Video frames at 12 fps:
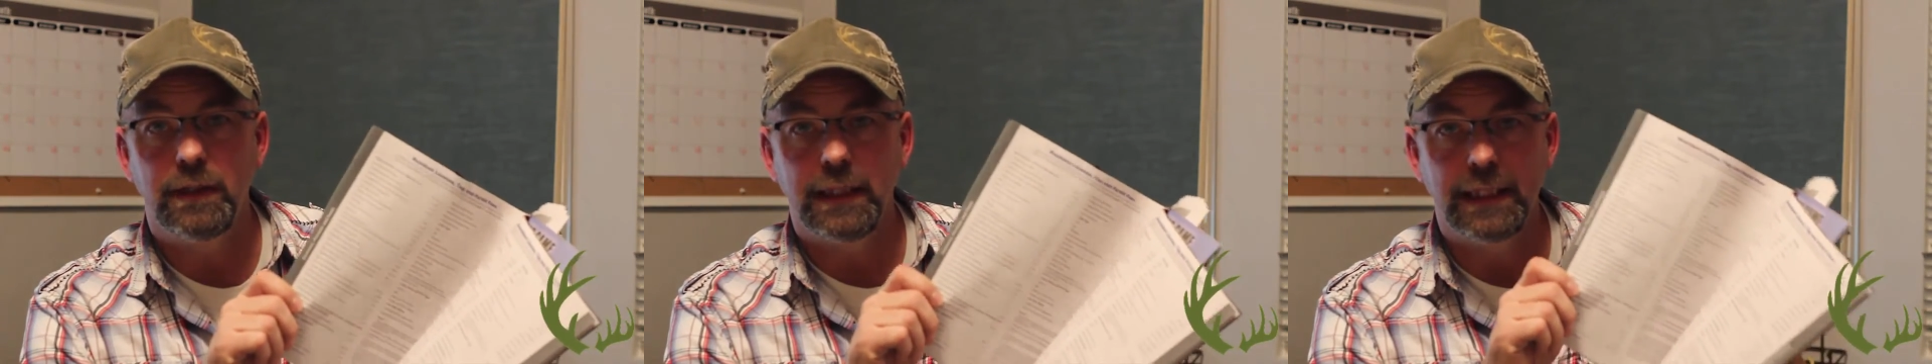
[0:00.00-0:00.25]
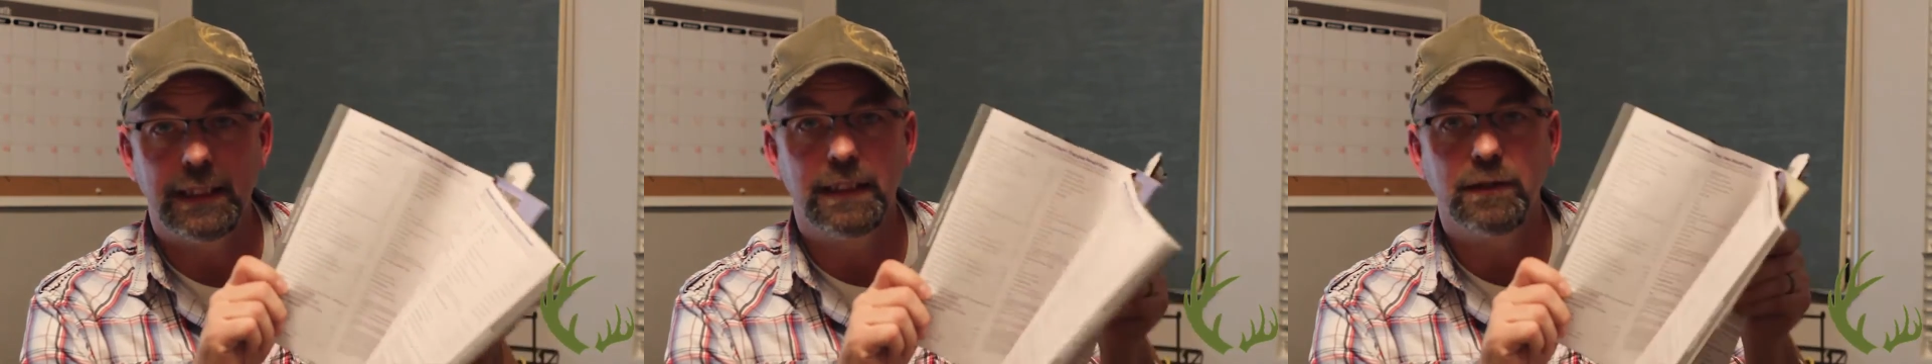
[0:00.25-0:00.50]

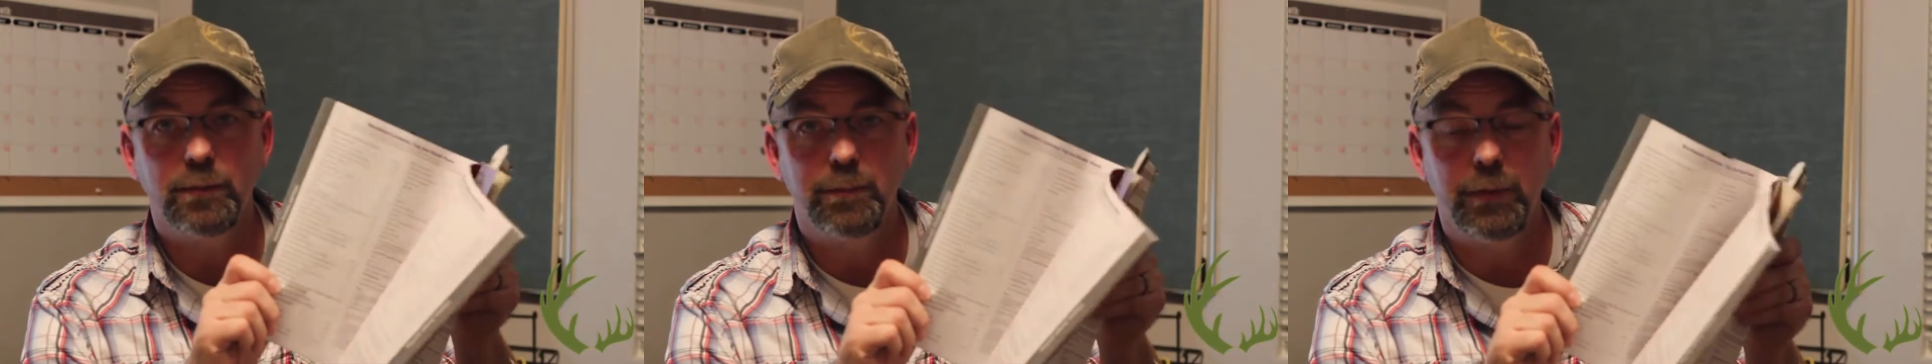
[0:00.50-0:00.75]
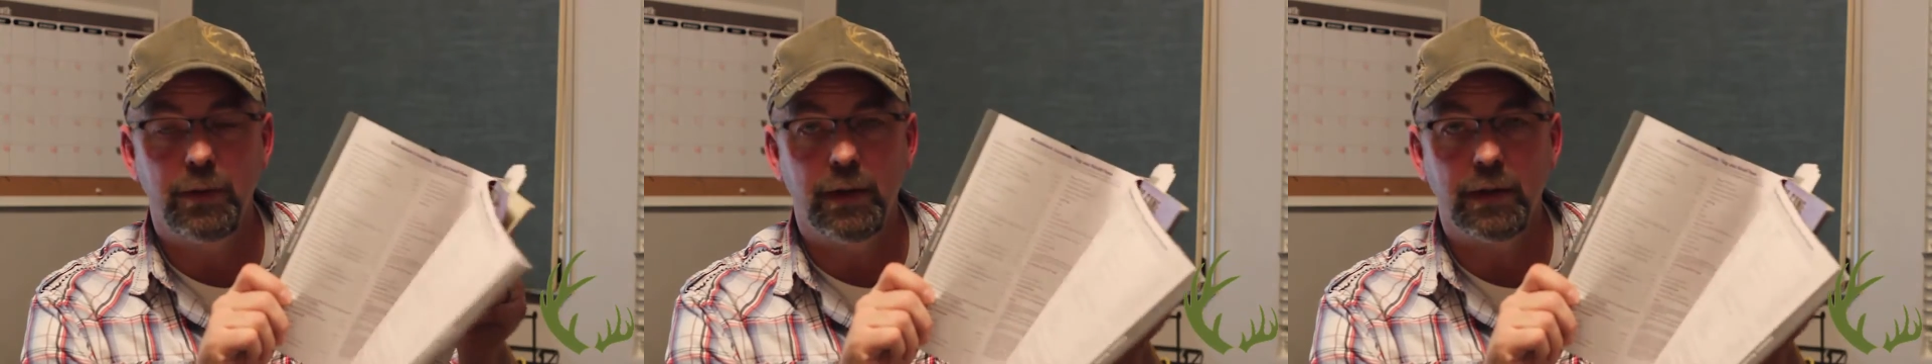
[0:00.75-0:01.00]
in this
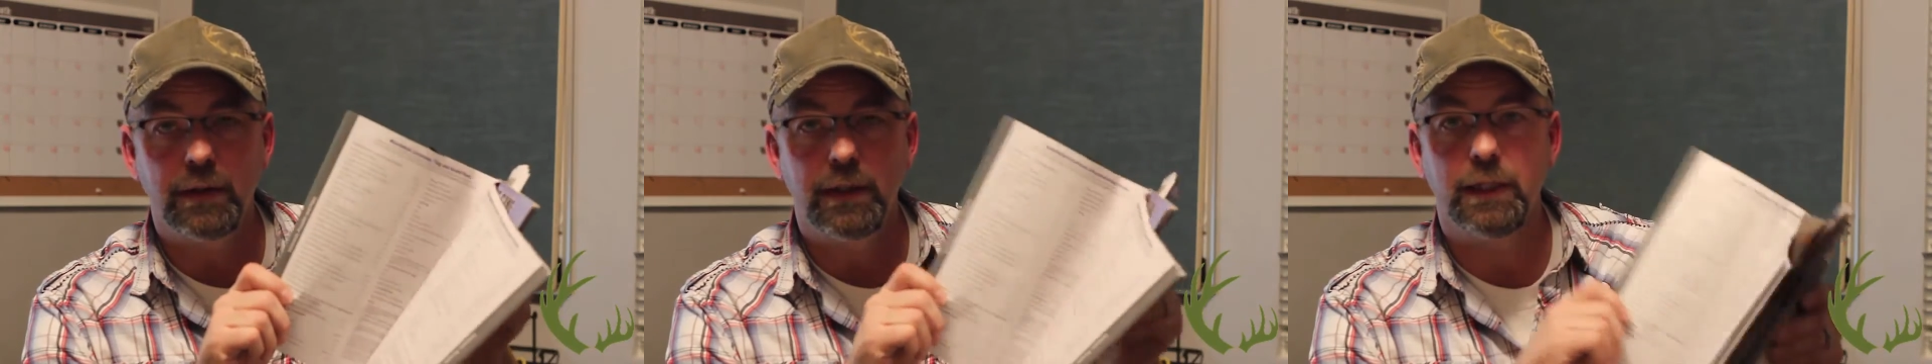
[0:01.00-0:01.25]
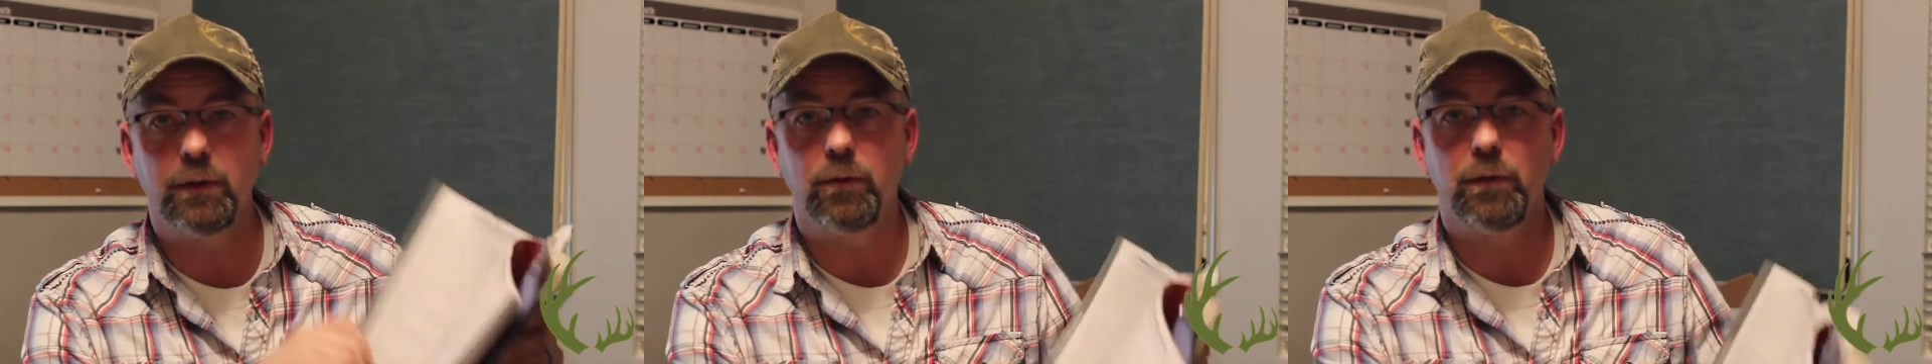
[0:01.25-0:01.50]
book
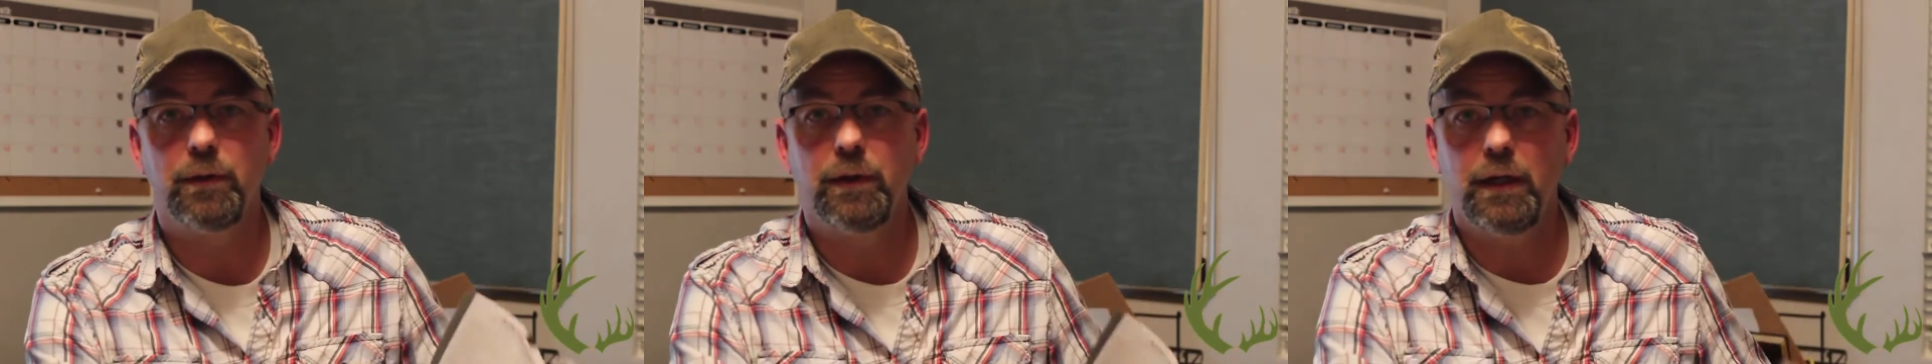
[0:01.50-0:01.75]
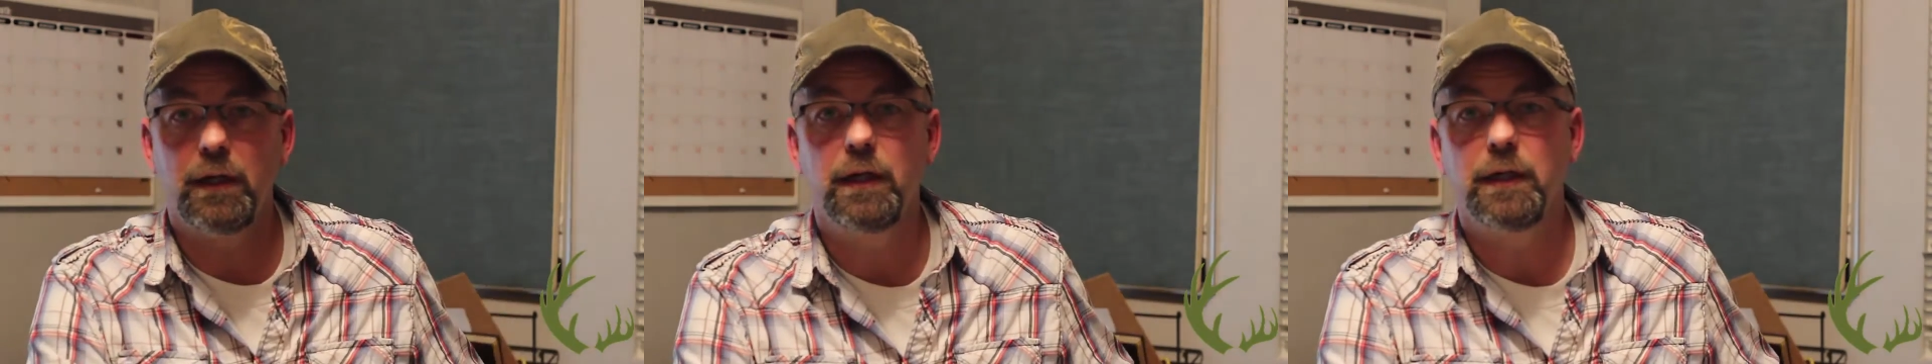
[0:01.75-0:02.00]
in order to
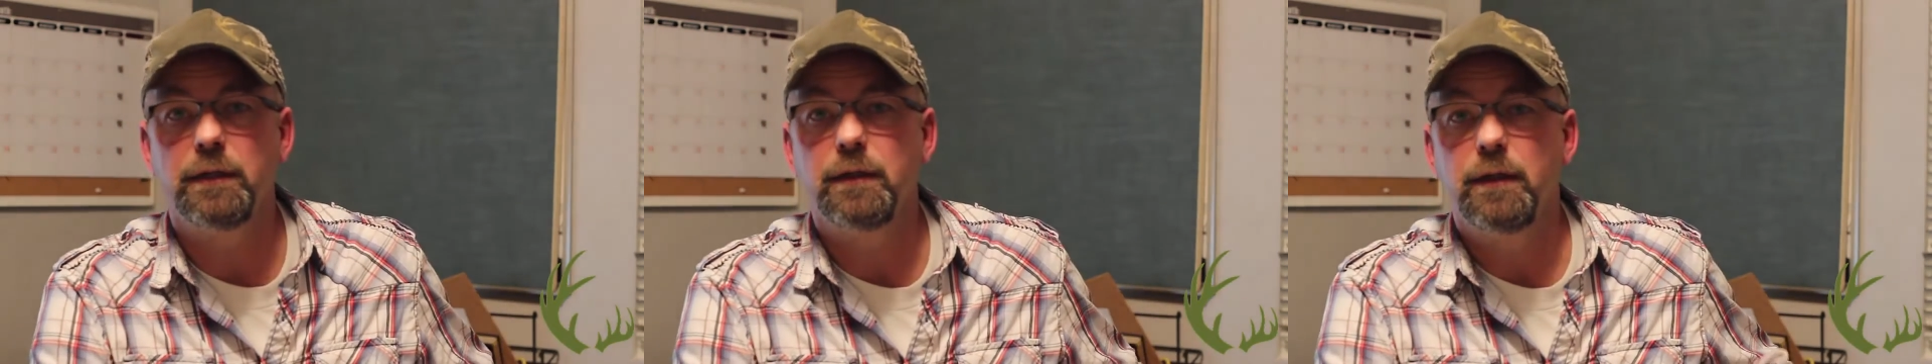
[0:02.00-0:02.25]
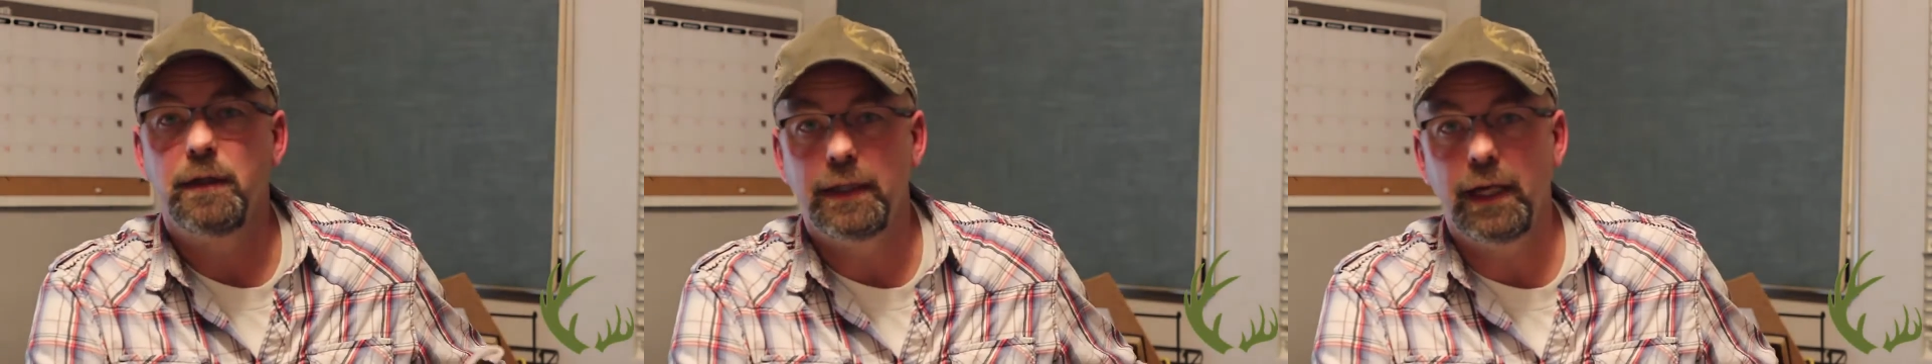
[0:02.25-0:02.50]
hunt
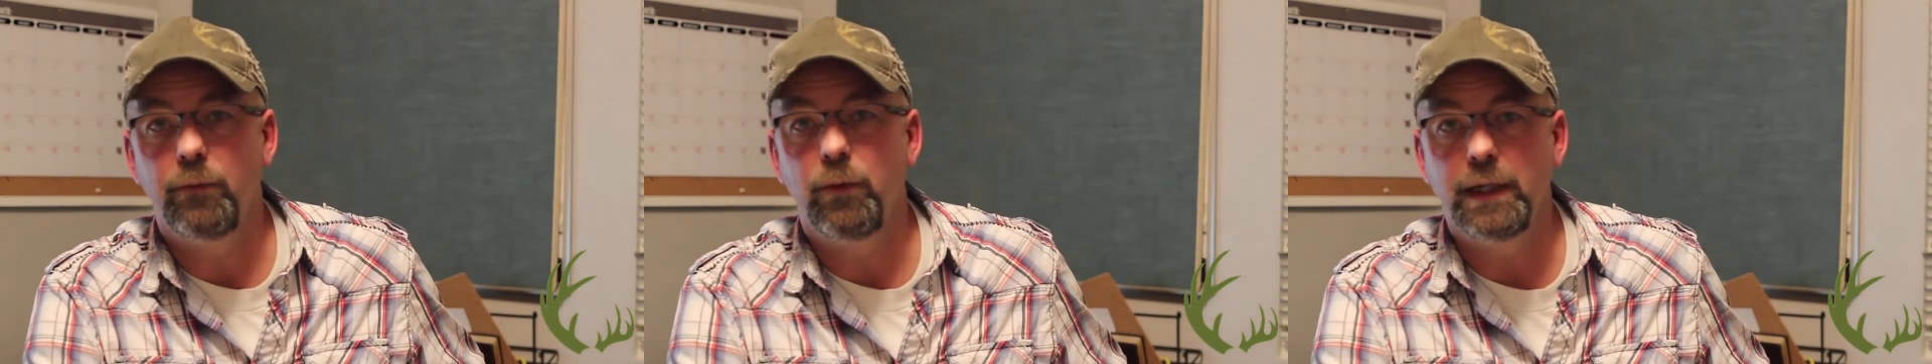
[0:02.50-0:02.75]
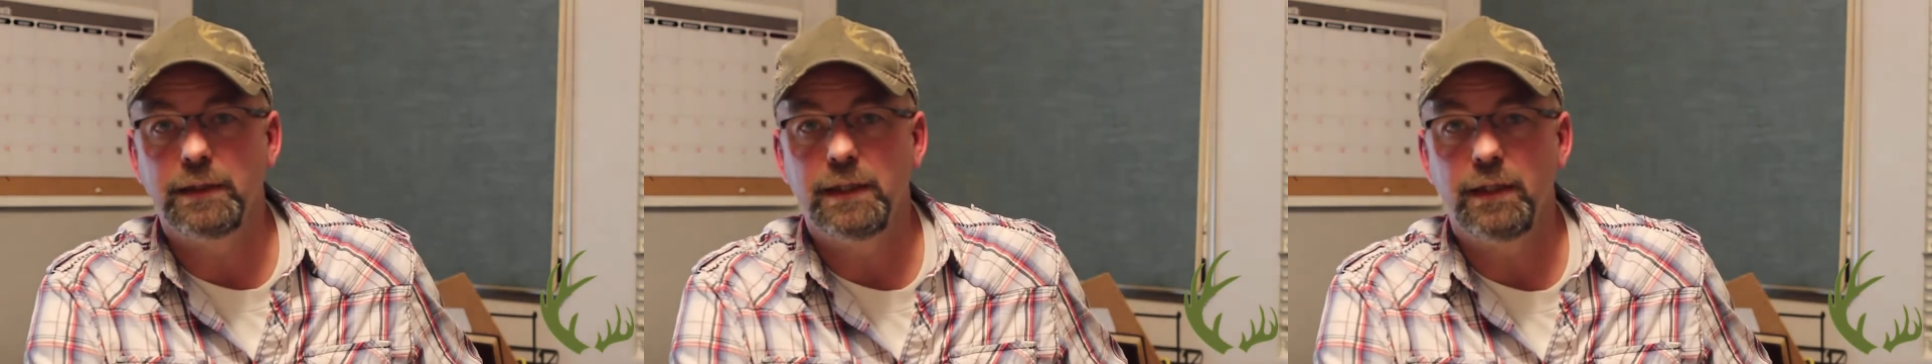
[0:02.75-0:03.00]
that
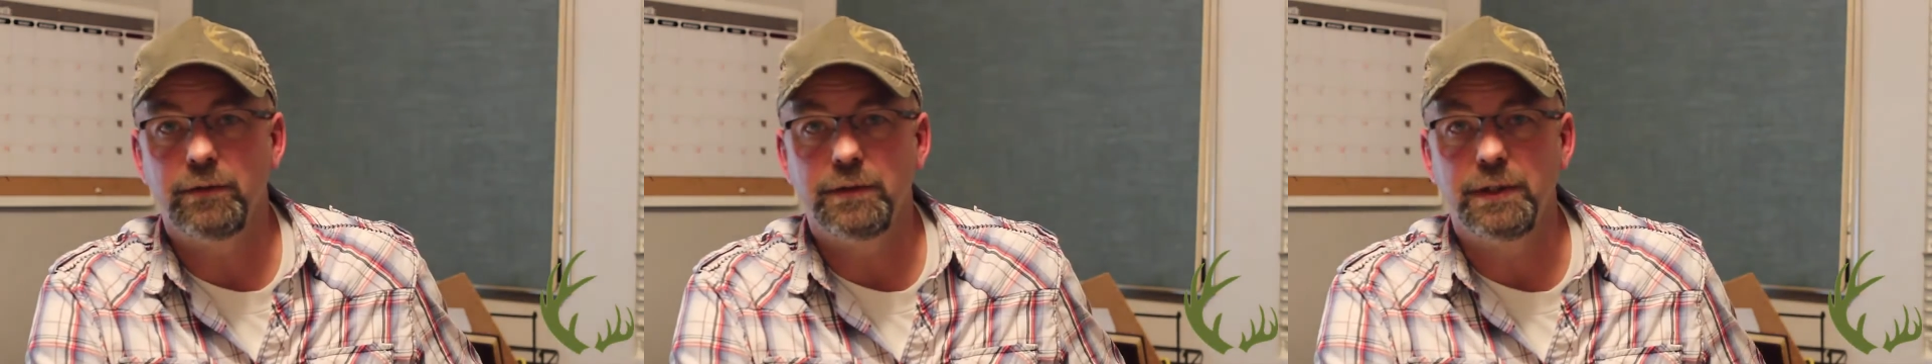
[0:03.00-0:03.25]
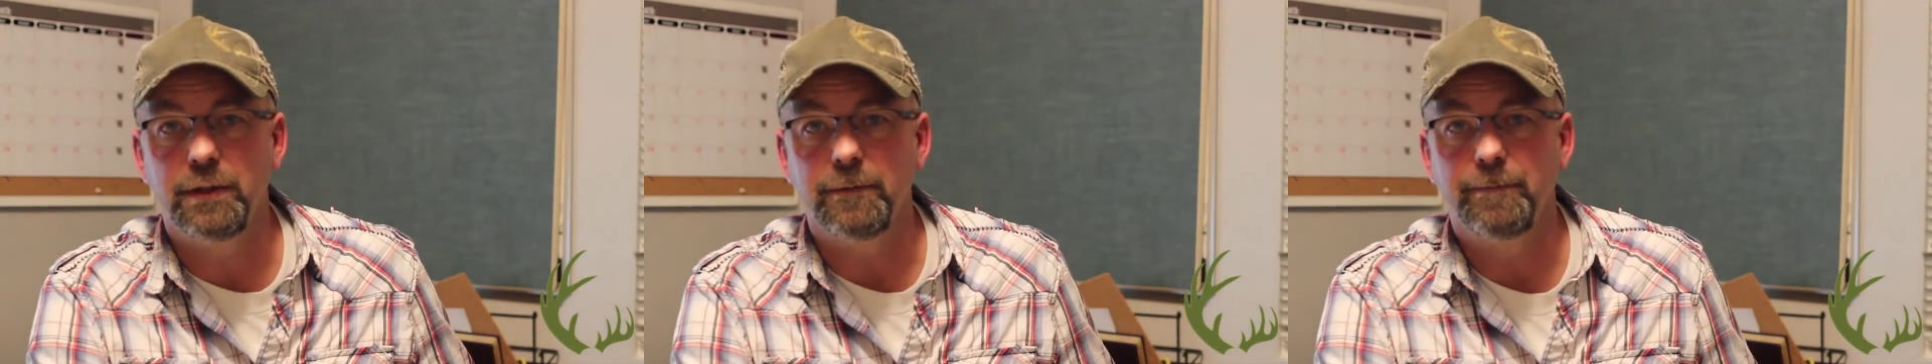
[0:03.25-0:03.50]
white-tailed
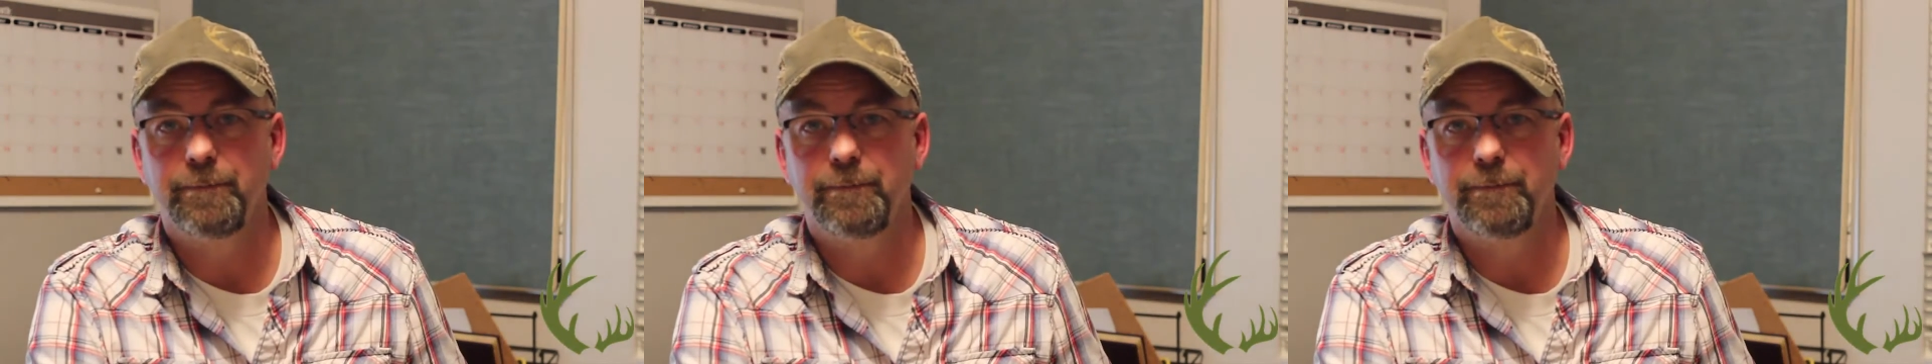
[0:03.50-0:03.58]
deer.